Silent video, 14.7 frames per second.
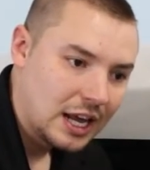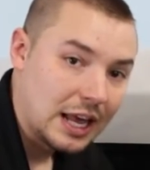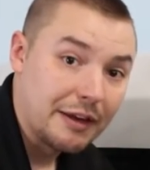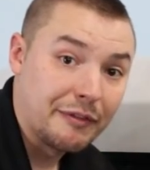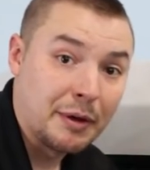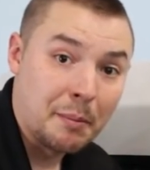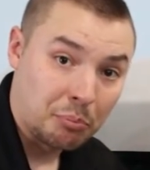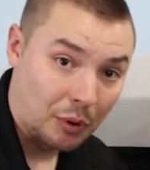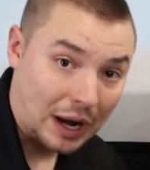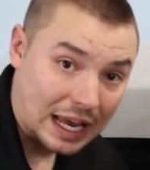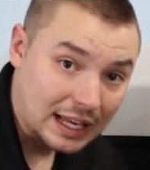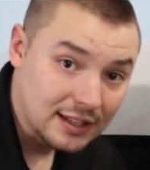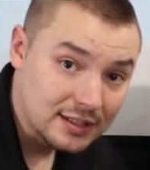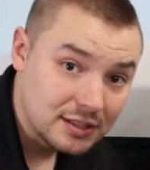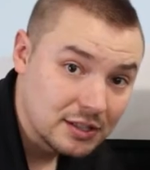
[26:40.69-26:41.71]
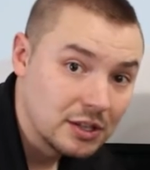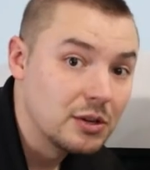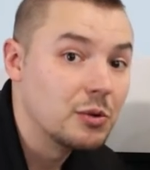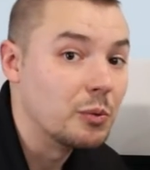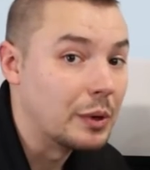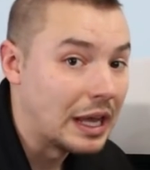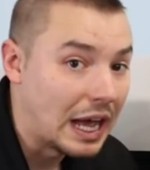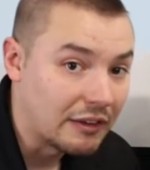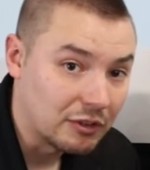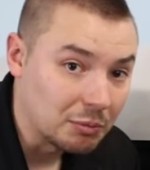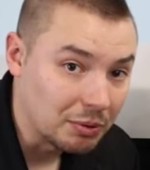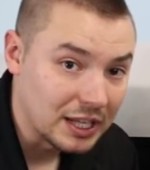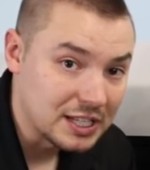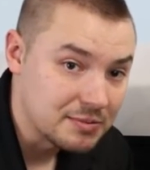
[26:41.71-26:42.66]
If it breaks, we have
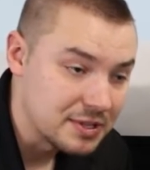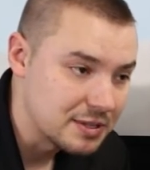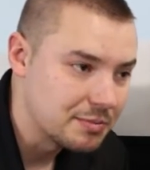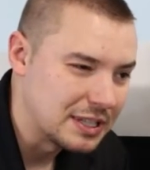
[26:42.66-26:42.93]
replacements,